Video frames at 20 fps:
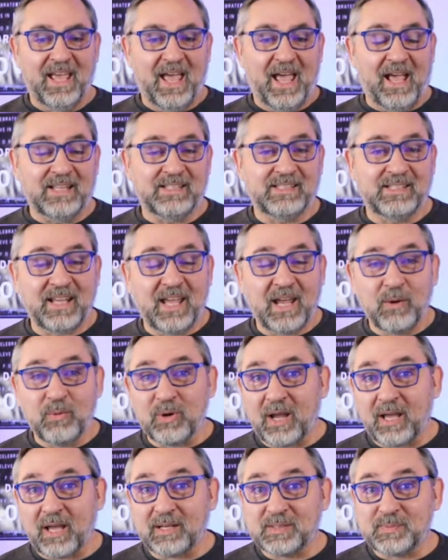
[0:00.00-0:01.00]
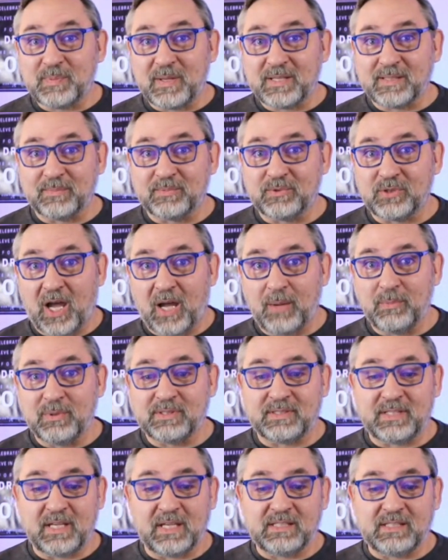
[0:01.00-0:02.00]
And today we're going to spend some time
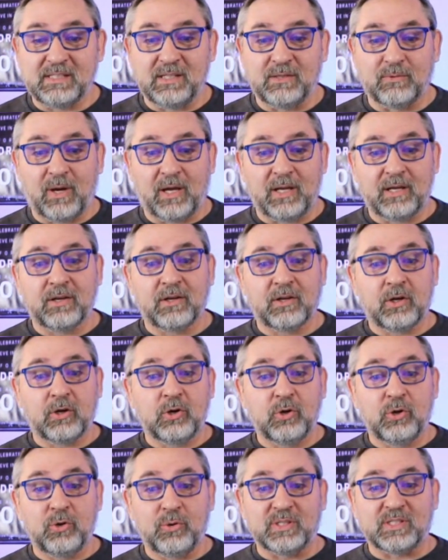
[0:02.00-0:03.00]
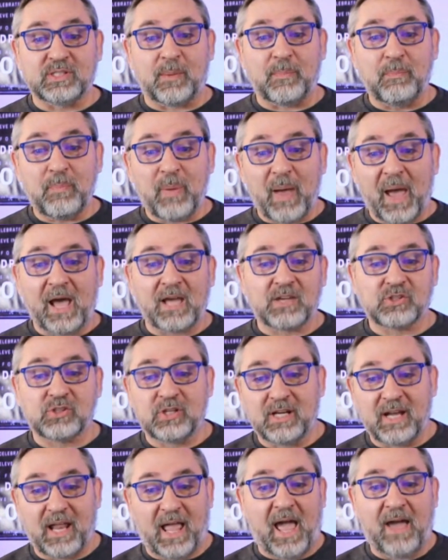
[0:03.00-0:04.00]
with Staci Reidinger, who is a
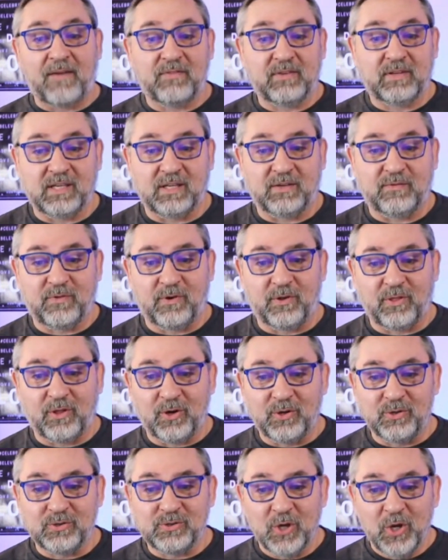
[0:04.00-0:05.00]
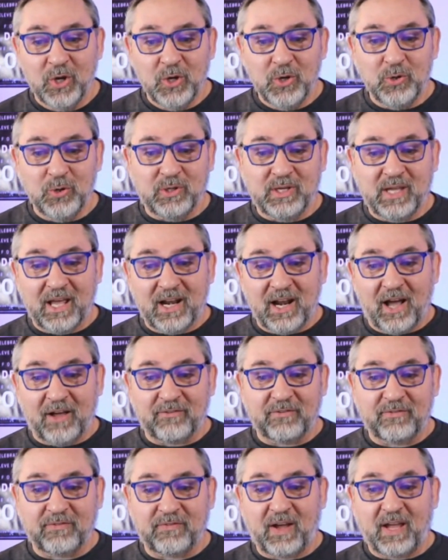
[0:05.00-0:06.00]
passionate advocate for those who
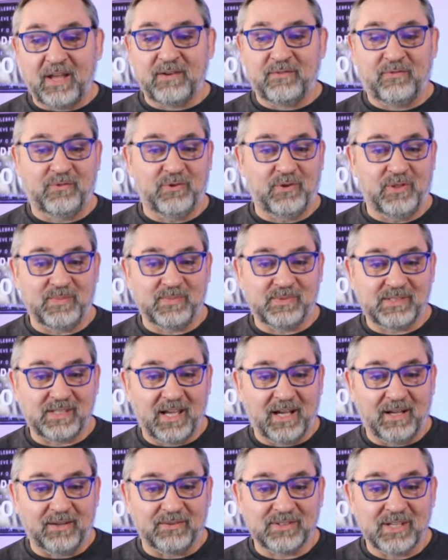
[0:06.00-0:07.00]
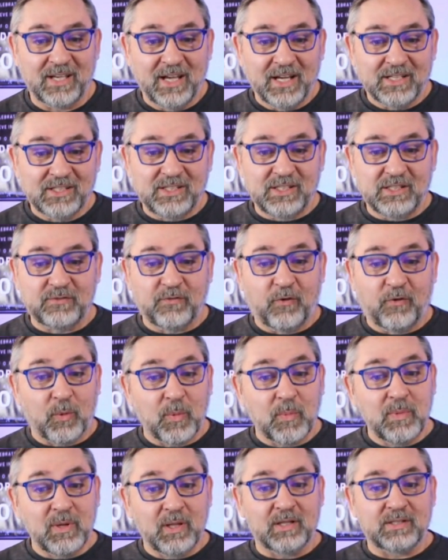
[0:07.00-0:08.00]
cannot fight for themselves. She's former
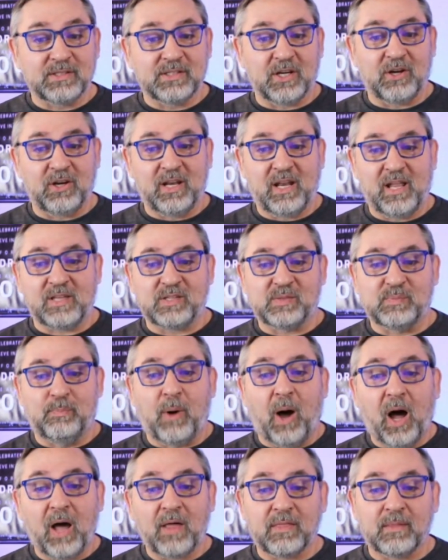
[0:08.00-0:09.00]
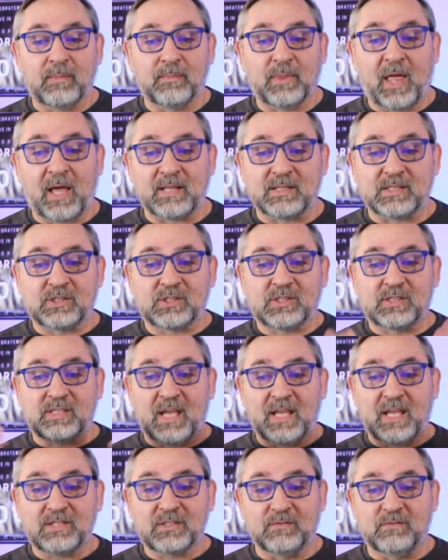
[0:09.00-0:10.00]
military and has brought that
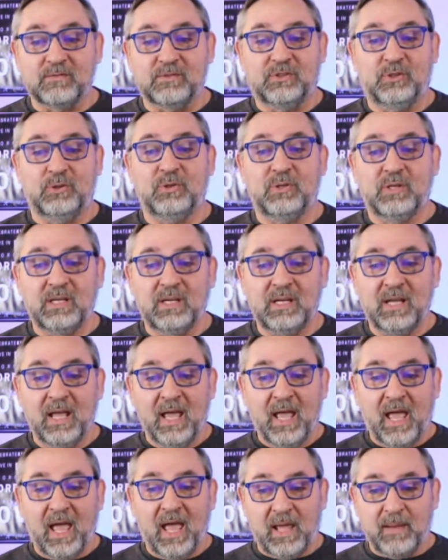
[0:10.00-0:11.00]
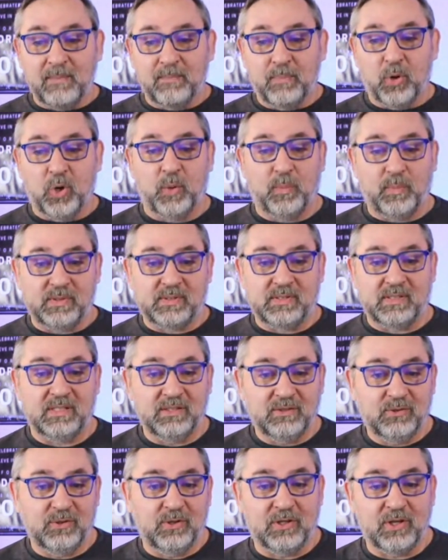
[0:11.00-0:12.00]
sense of duty and purpose
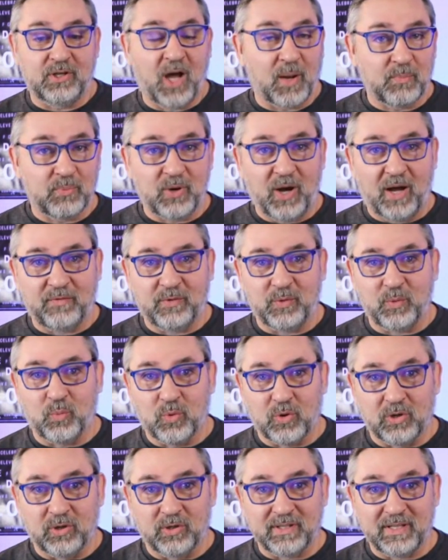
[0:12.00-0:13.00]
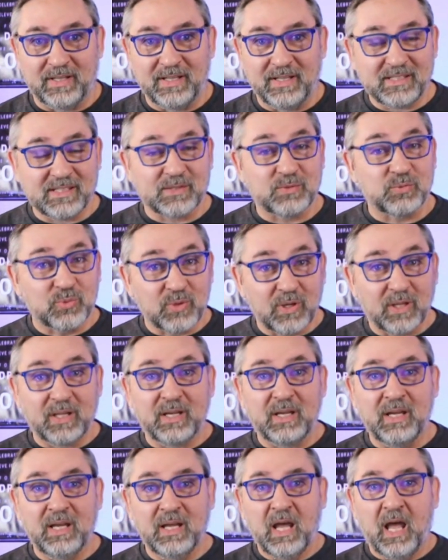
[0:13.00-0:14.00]
into the nonprofit world. And this is
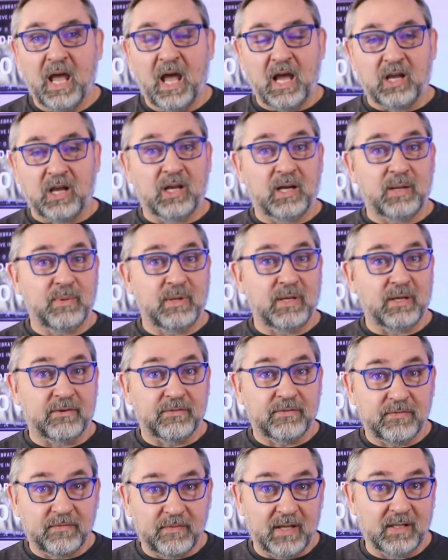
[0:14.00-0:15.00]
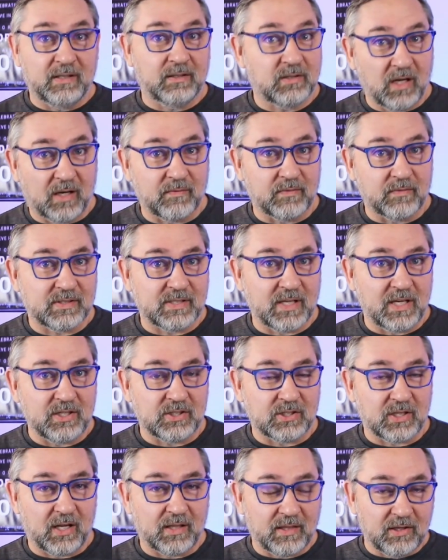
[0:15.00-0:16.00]
really going to be a fun
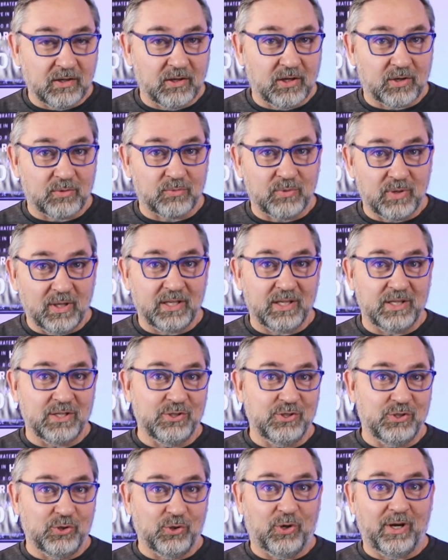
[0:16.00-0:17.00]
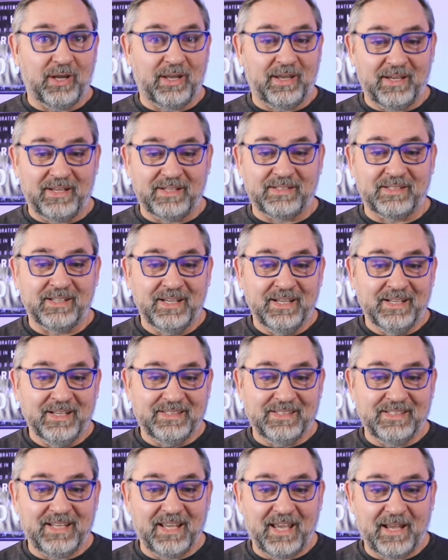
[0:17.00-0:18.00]
conversation. I think you're going to really enjoy it
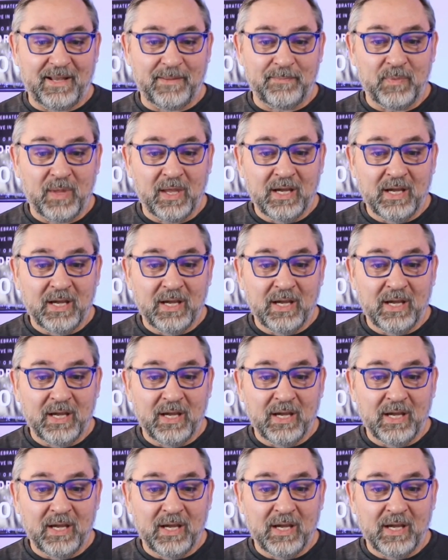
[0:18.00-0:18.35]
today.